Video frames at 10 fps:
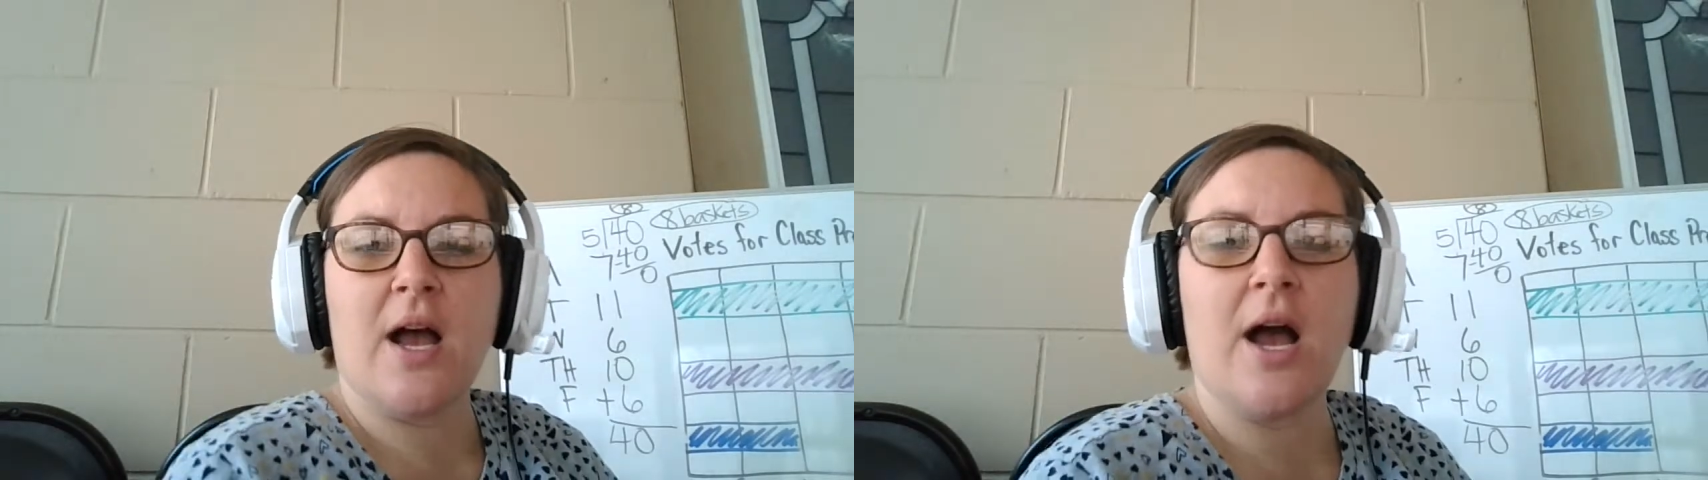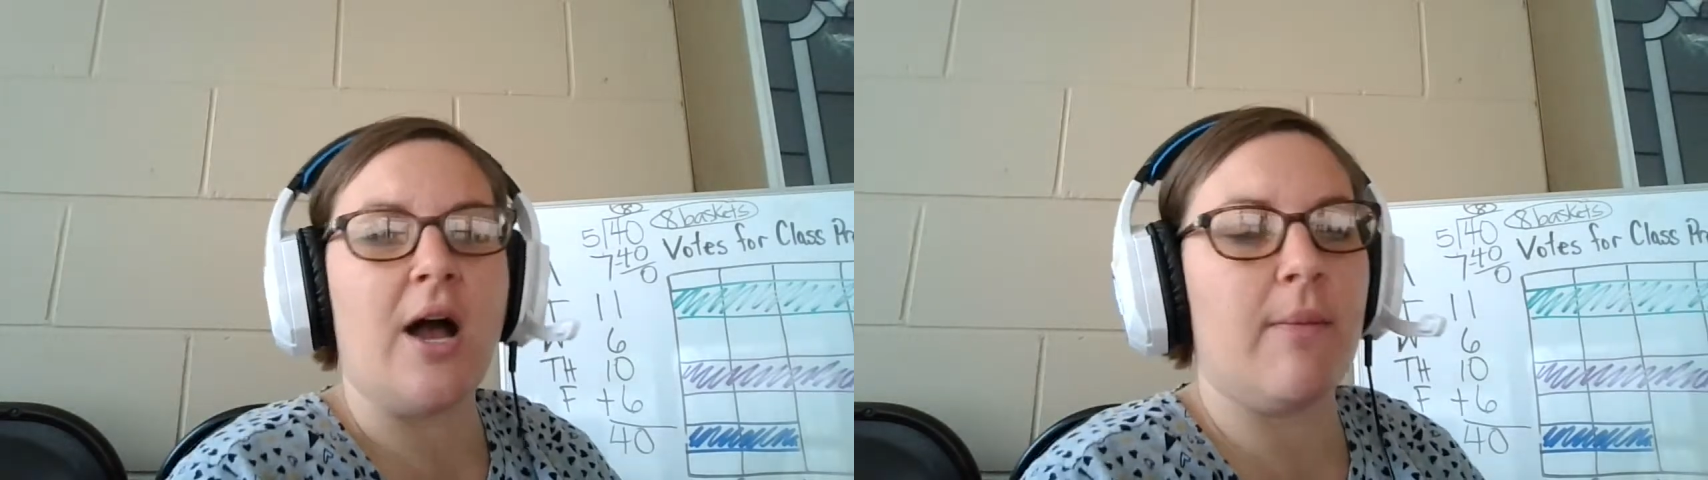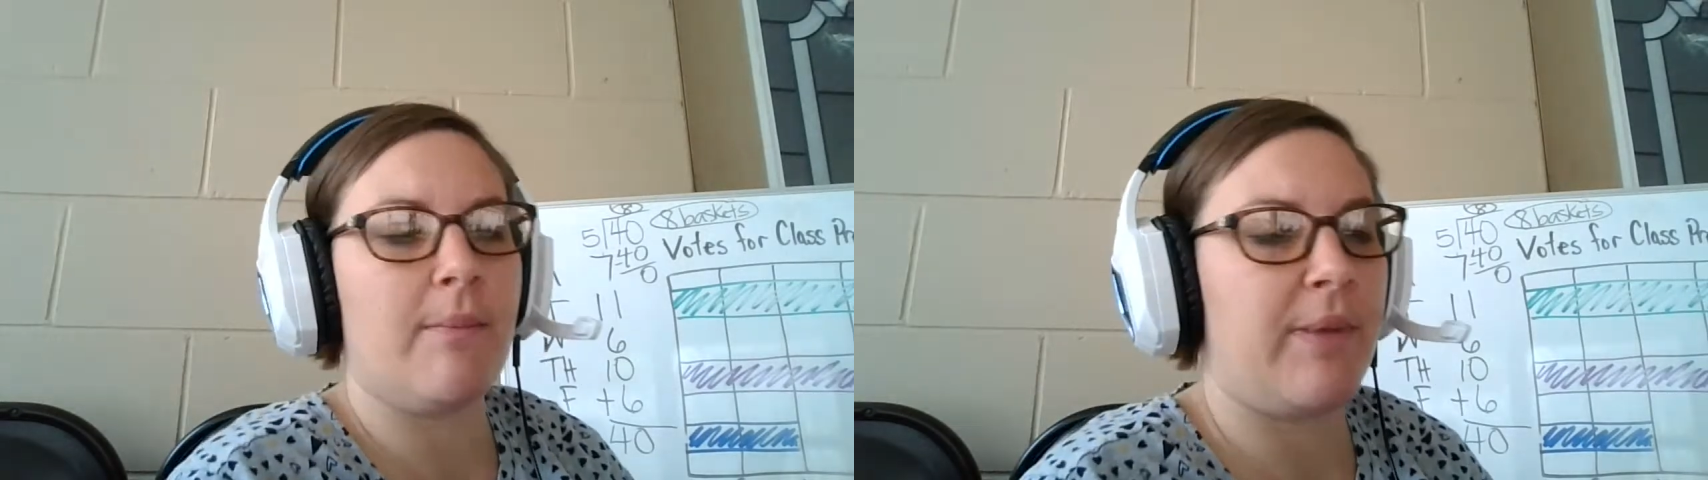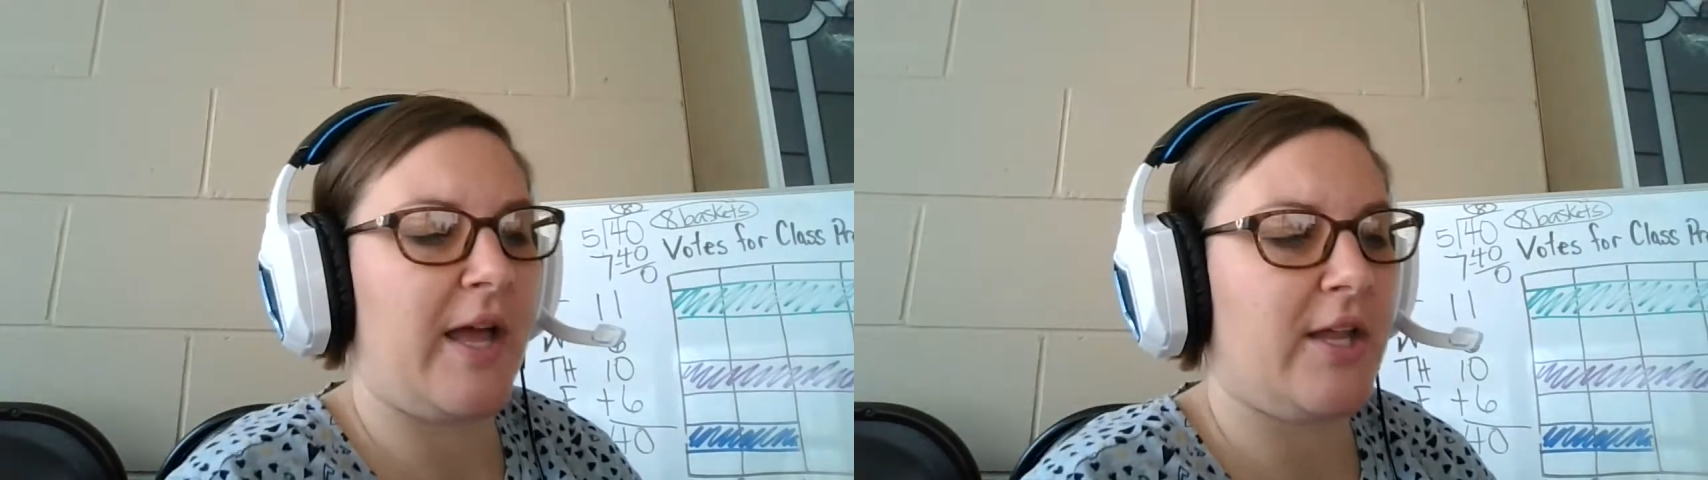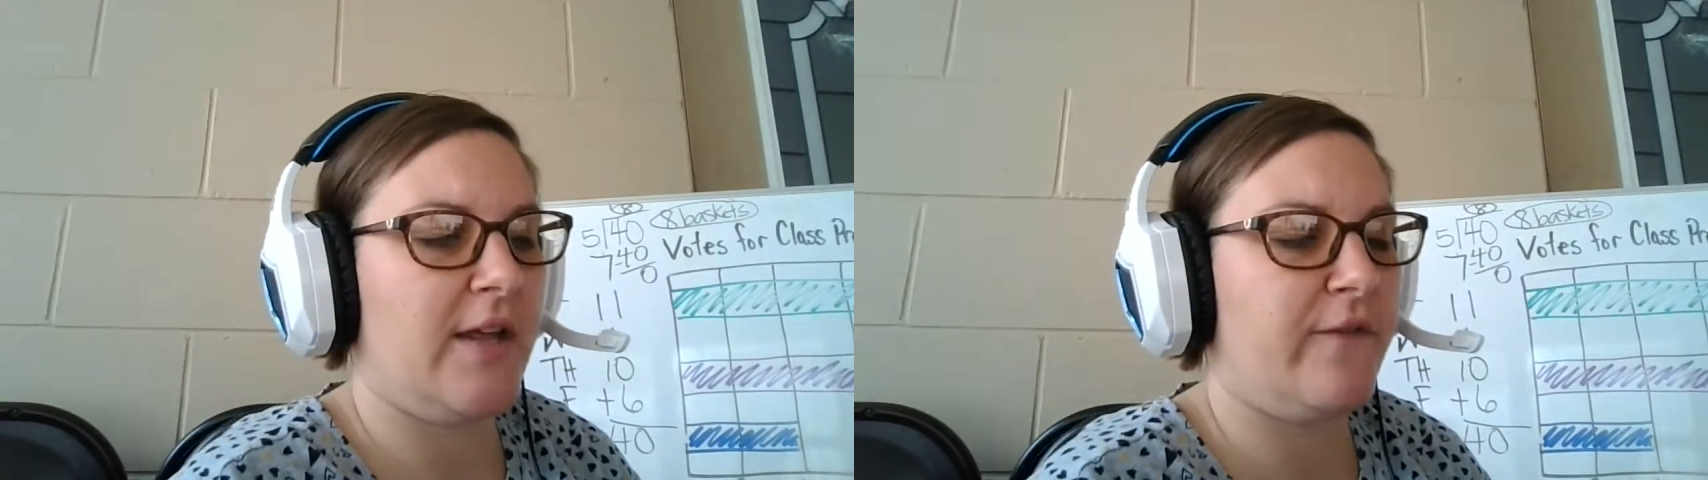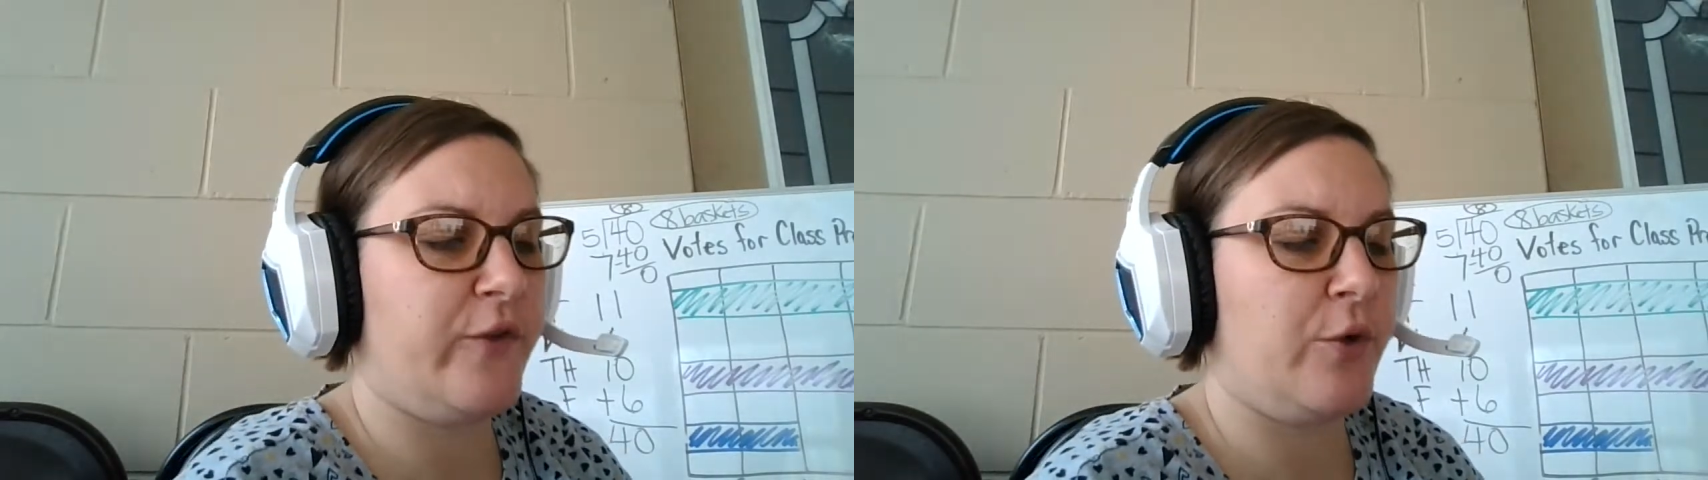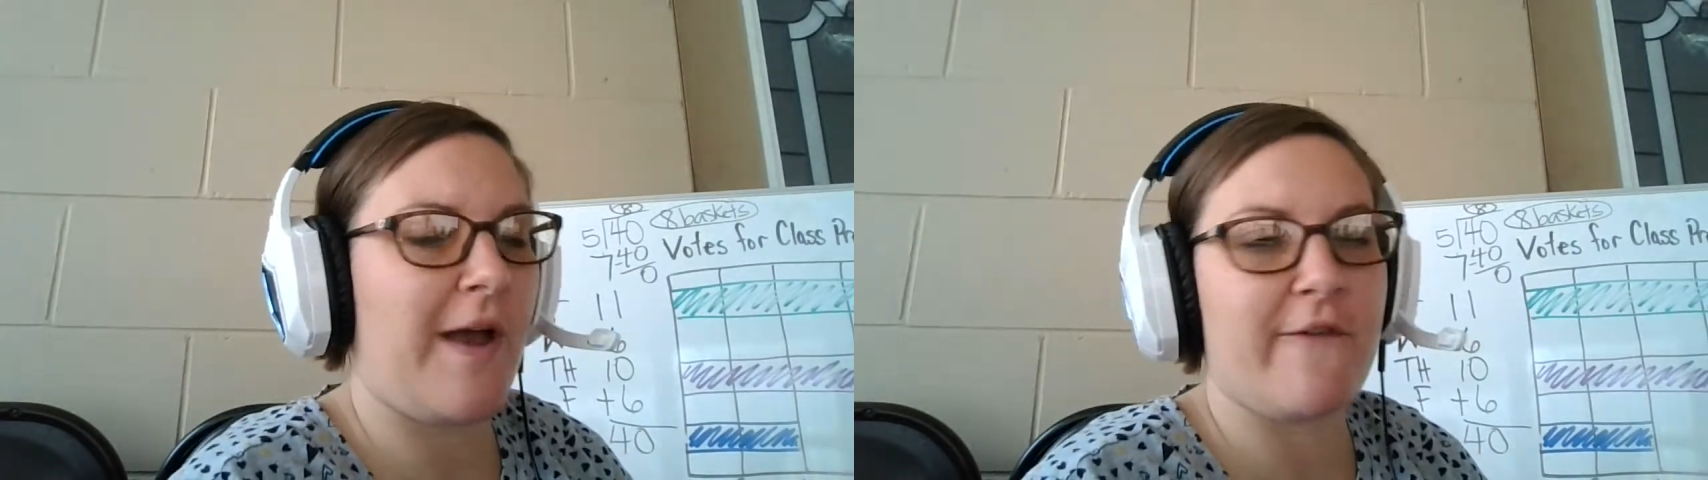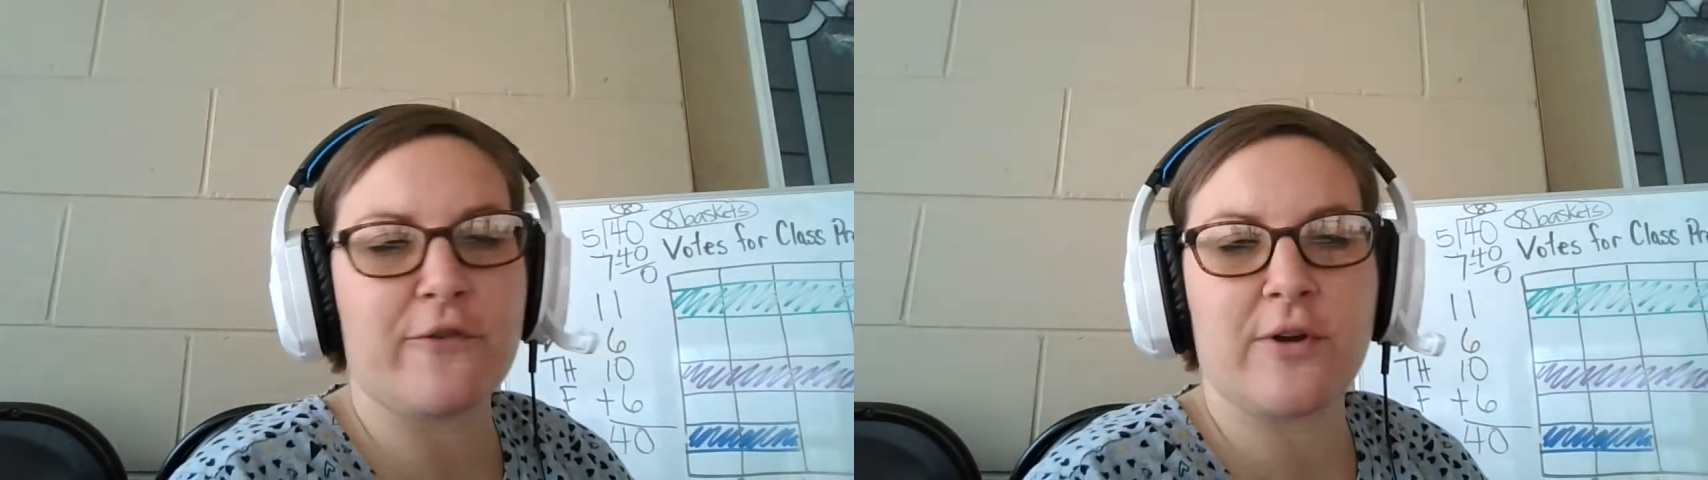But if you have